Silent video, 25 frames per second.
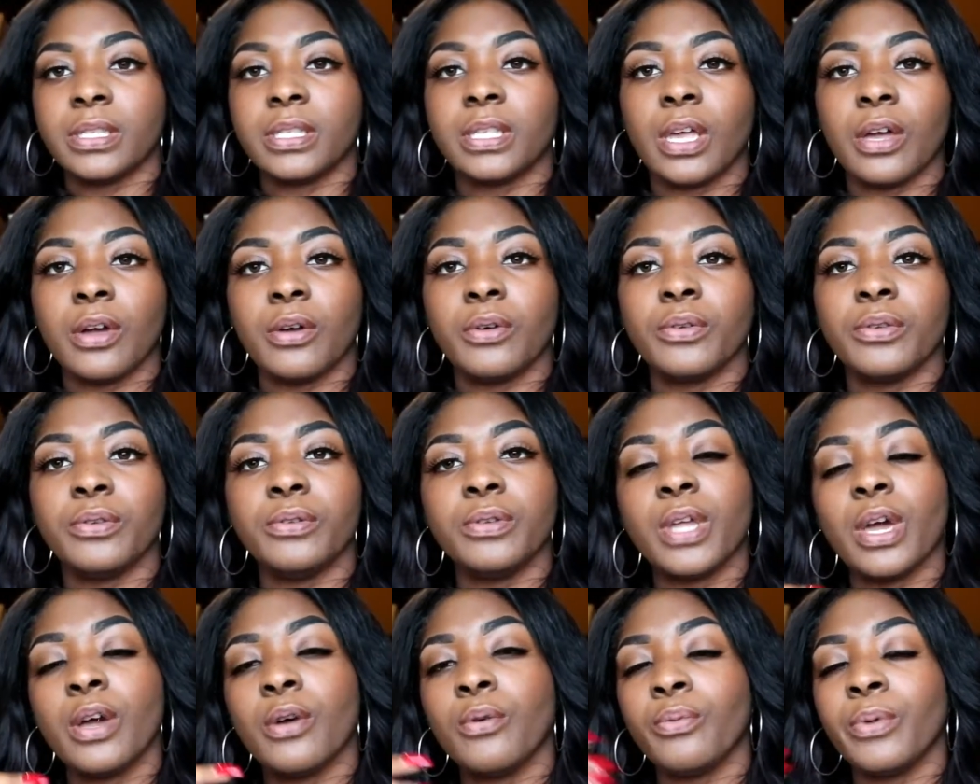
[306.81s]
So, you
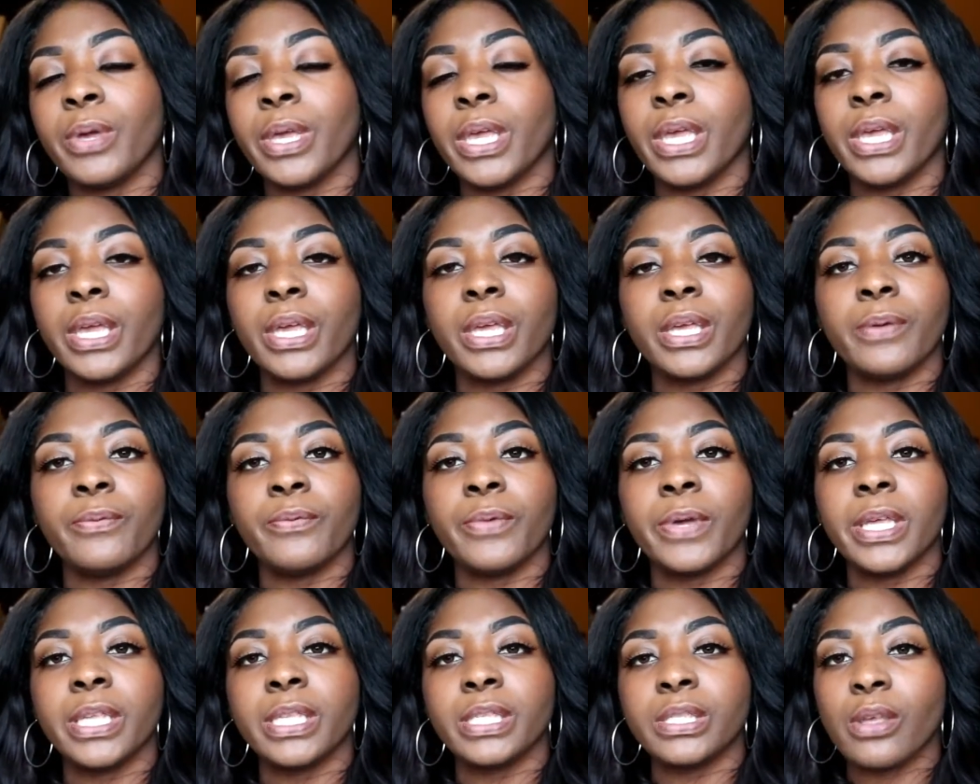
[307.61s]
know,
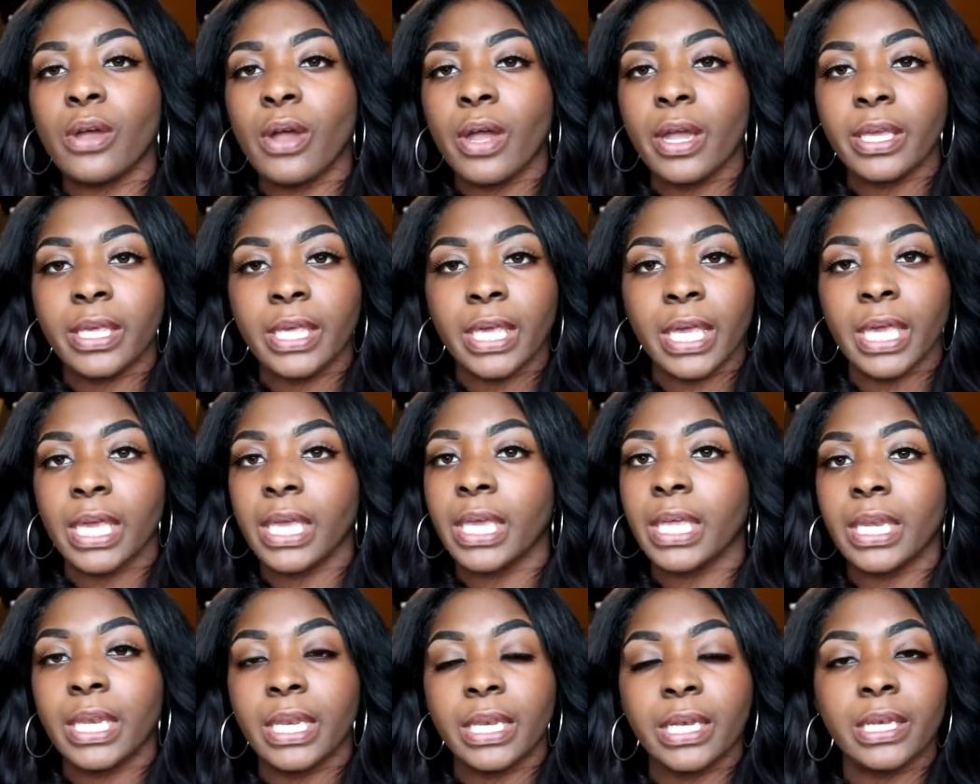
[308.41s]
we start
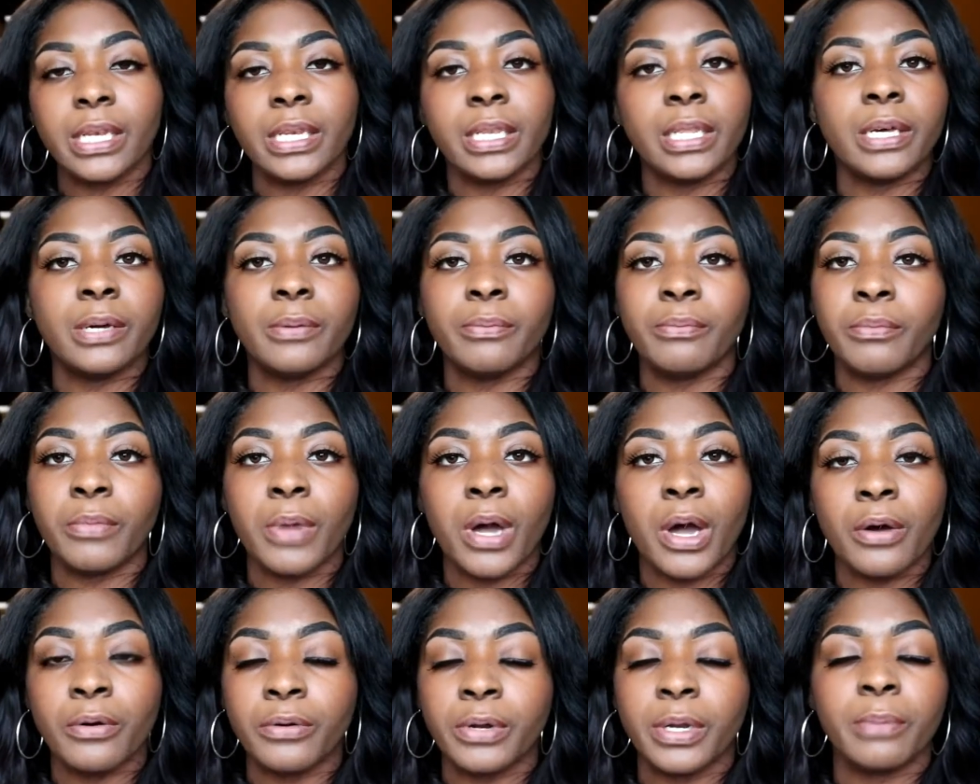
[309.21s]
kicking it a little
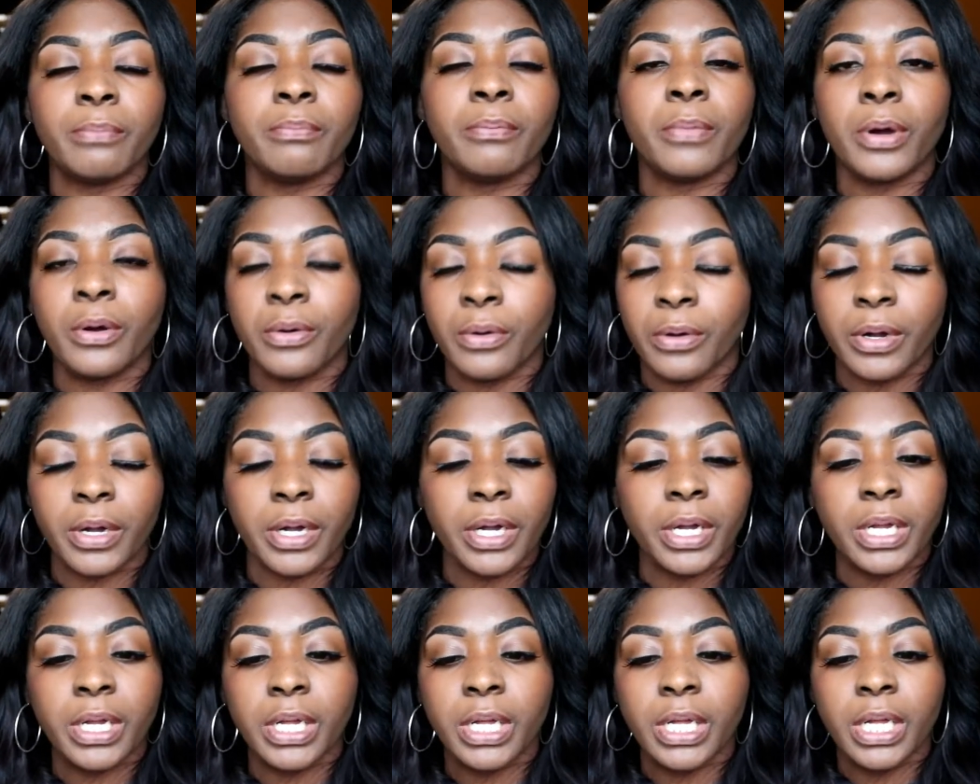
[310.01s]
more and
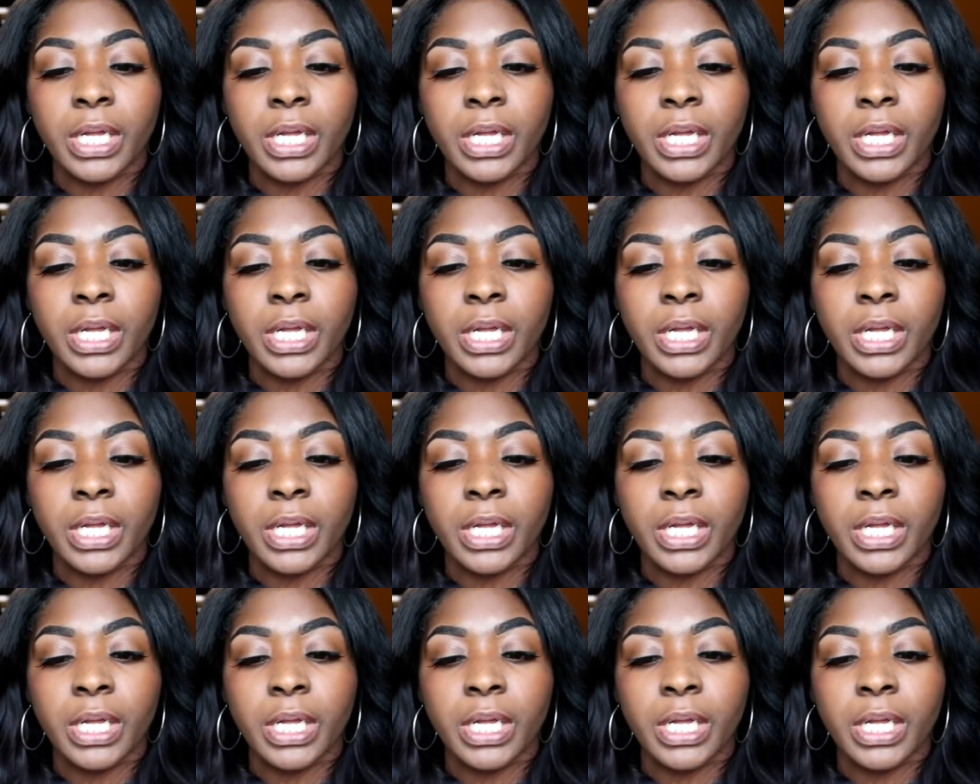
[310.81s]
more.